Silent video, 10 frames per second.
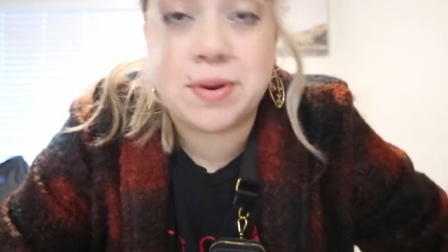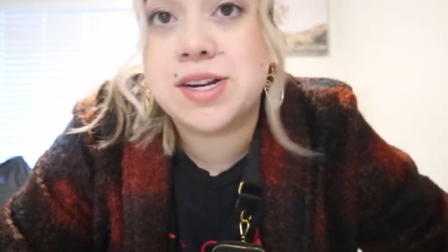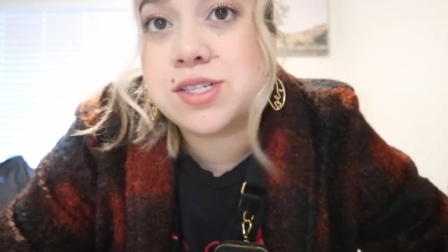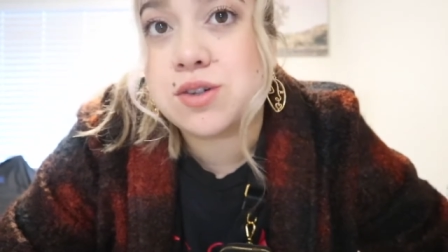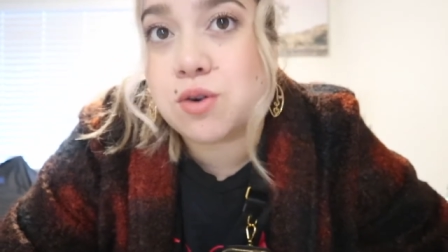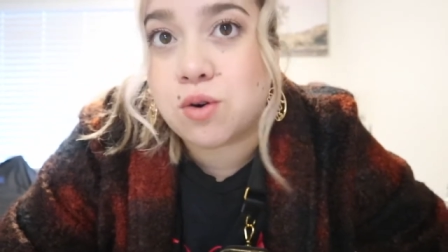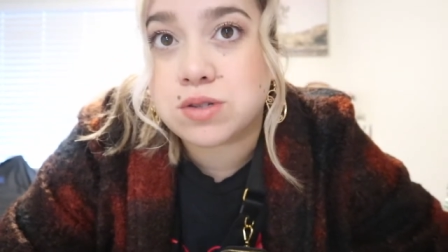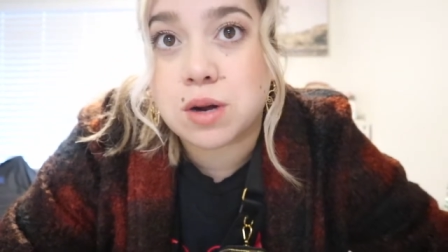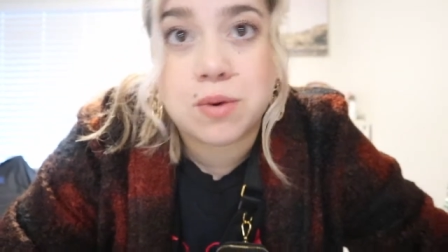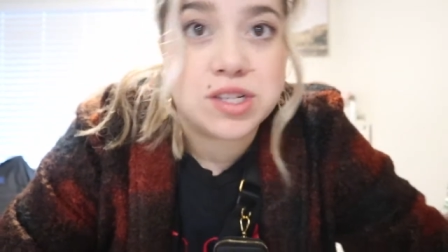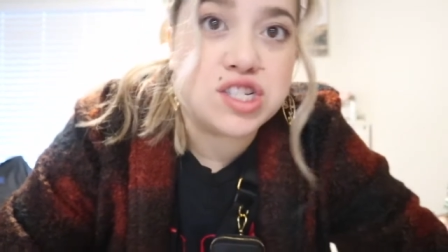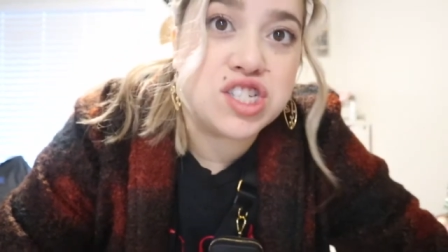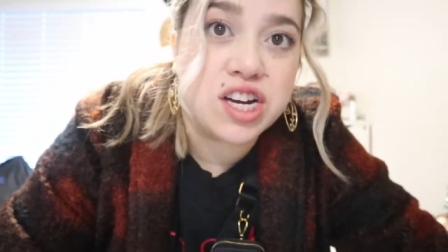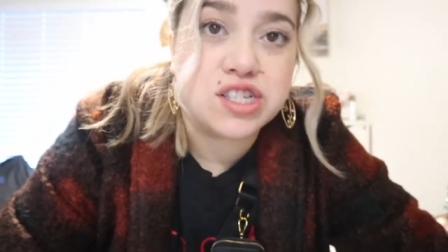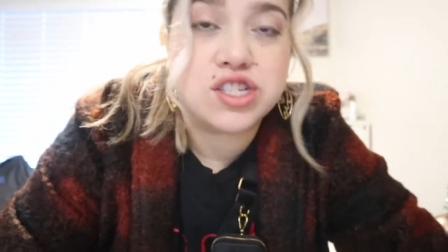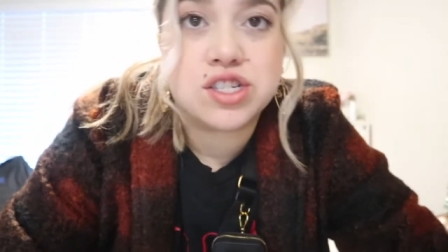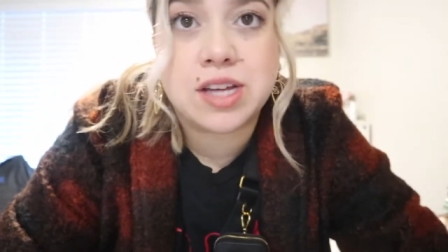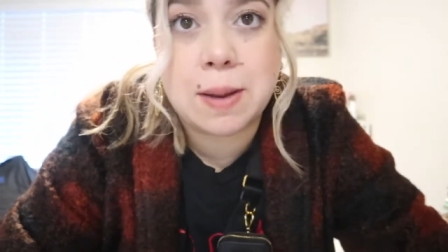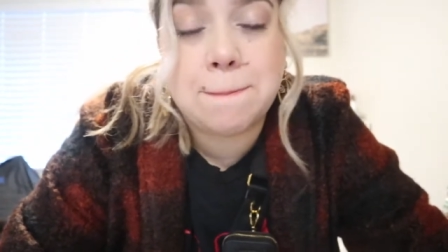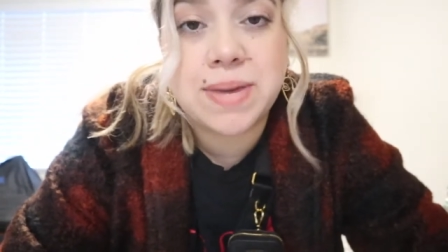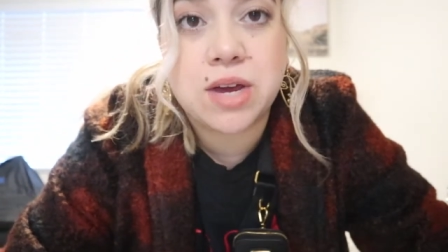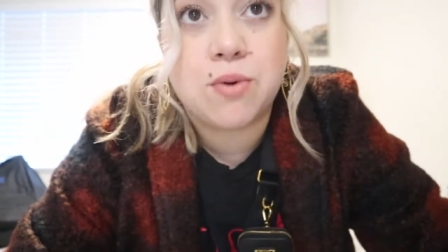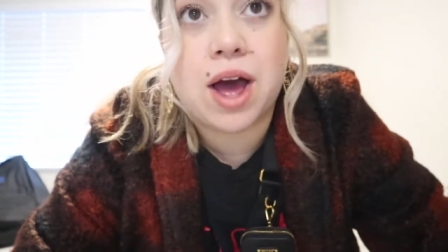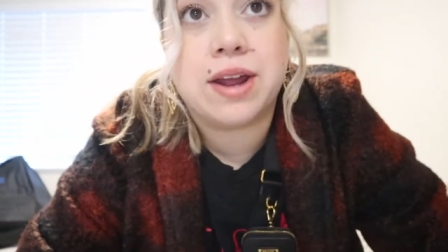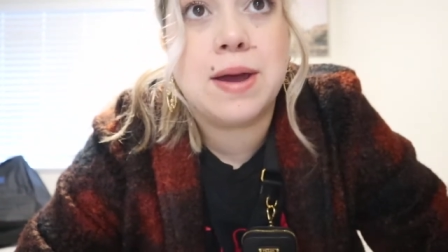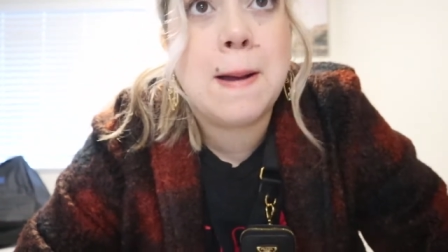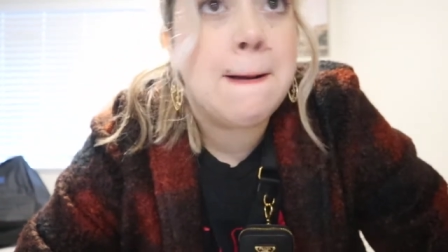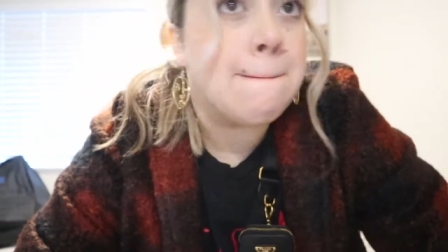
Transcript: But it is still cold and I wanted to change and just like be ready